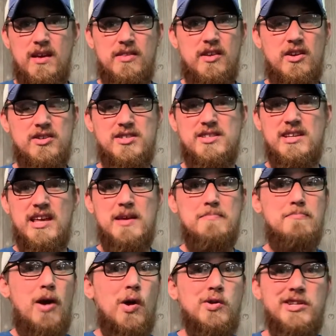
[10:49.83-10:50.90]
There's
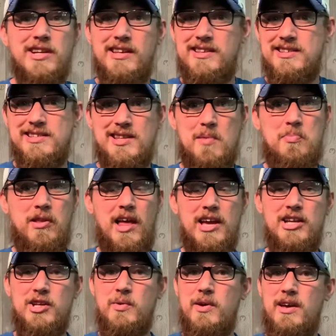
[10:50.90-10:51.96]
emotions that
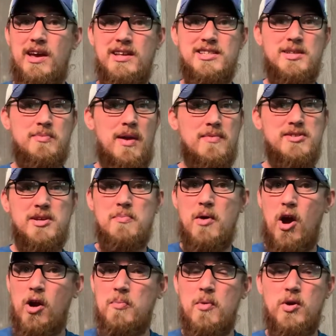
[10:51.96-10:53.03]
play into it, and sometimes
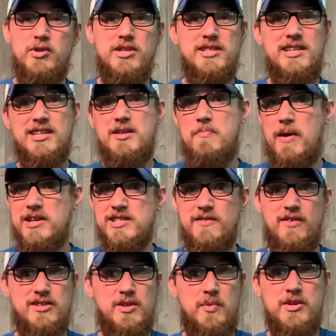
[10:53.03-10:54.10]
our emotions get the best
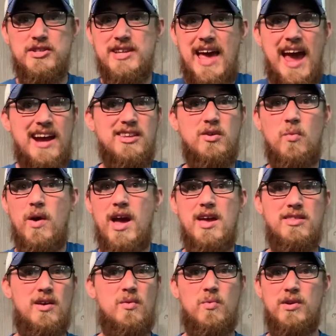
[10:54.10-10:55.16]
of us and we just act the
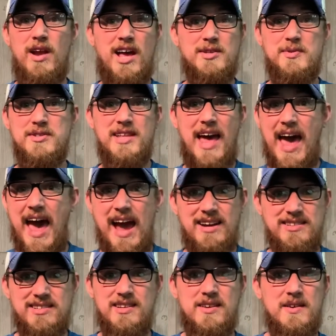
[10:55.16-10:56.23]
way that we're not supposed to
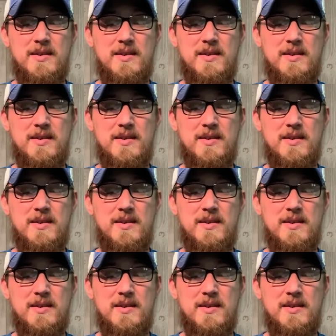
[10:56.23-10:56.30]
act.